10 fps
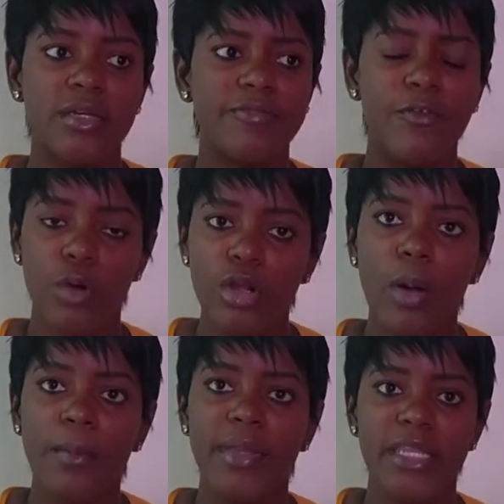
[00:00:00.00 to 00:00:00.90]
phone
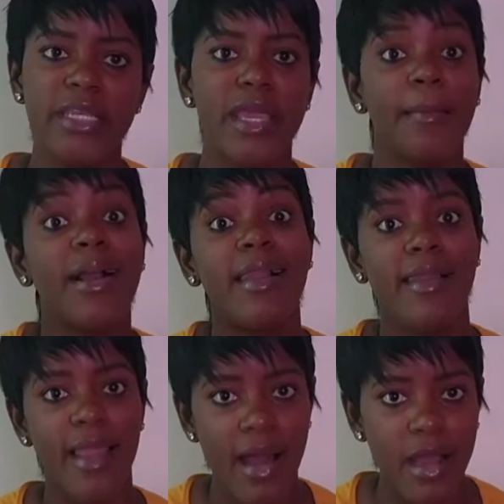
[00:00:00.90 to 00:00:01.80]
company named
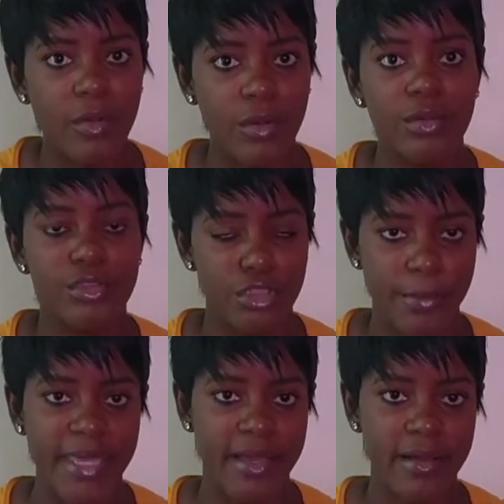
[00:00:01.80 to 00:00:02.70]
Claro,
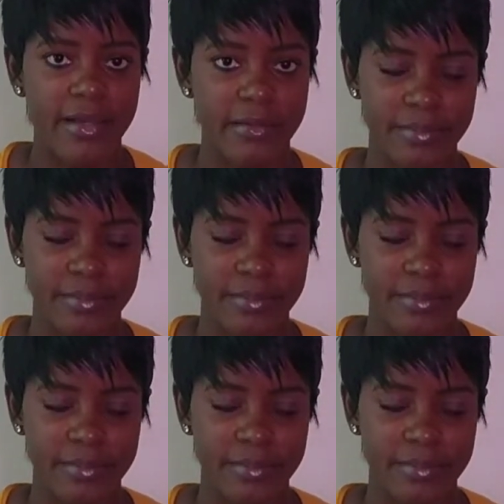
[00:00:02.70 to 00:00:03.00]
Jamaica.